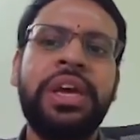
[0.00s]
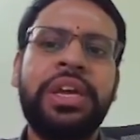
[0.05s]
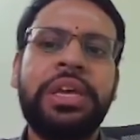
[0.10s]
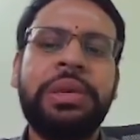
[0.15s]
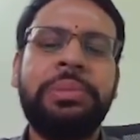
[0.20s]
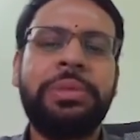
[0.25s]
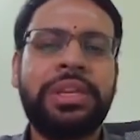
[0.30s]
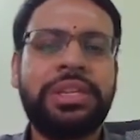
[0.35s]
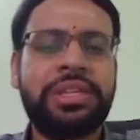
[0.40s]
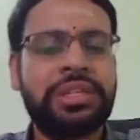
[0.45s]

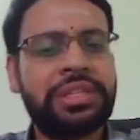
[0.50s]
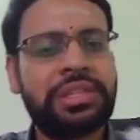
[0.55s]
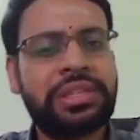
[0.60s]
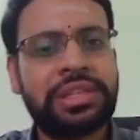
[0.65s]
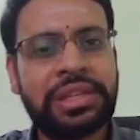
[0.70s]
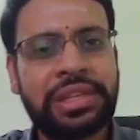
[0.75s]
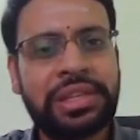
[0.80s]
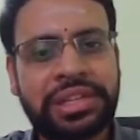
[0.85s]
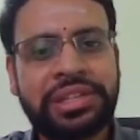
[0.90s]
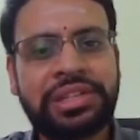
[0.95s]
images
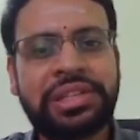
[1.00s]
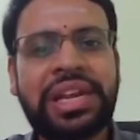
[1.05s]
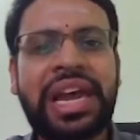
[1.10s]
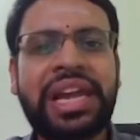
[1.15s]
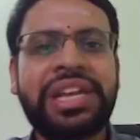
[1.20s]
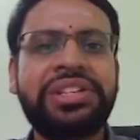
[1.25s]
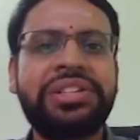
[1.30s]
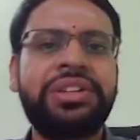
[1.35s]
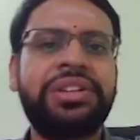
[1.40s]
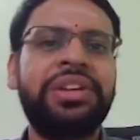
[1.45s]
little
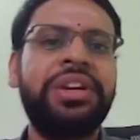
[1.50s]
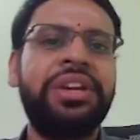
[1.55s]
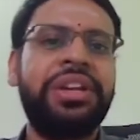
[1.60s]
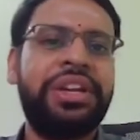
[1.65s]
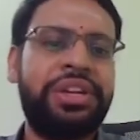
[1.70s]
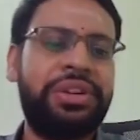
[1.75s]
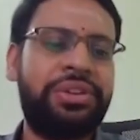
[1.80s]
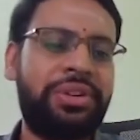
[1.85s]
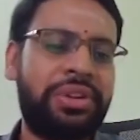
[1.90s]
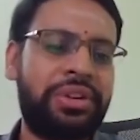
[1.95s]
later
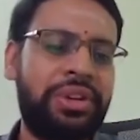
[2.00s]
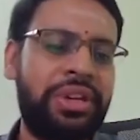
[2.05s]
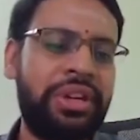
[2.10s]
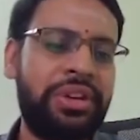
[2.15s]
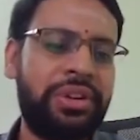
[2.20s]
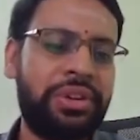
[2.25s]
in our